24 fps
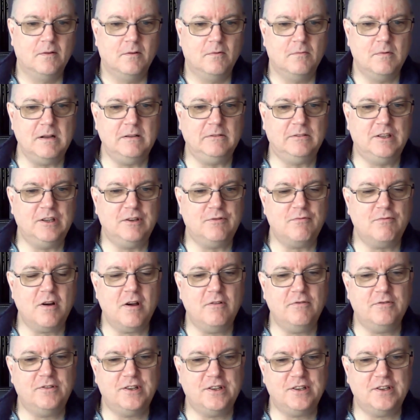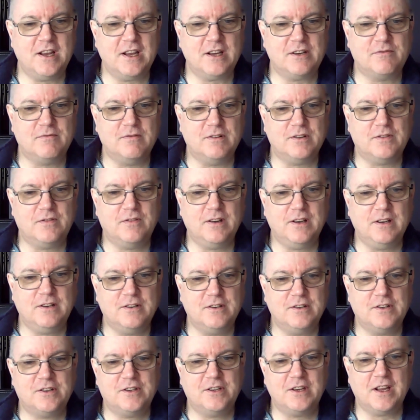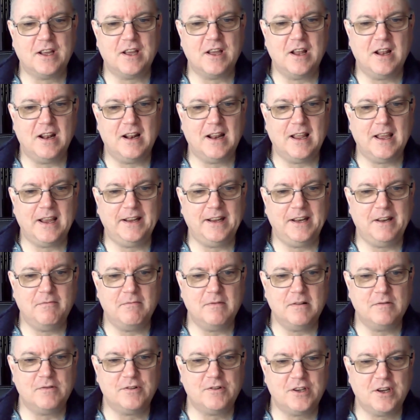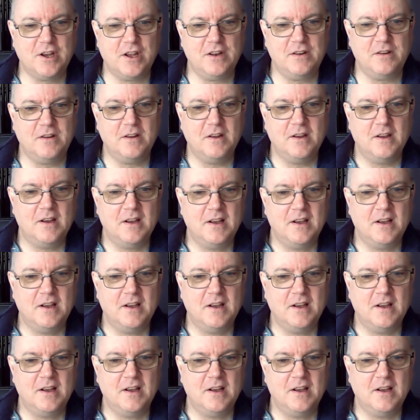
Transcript: Wilted Rose is next, which features singer Lainey Wilson.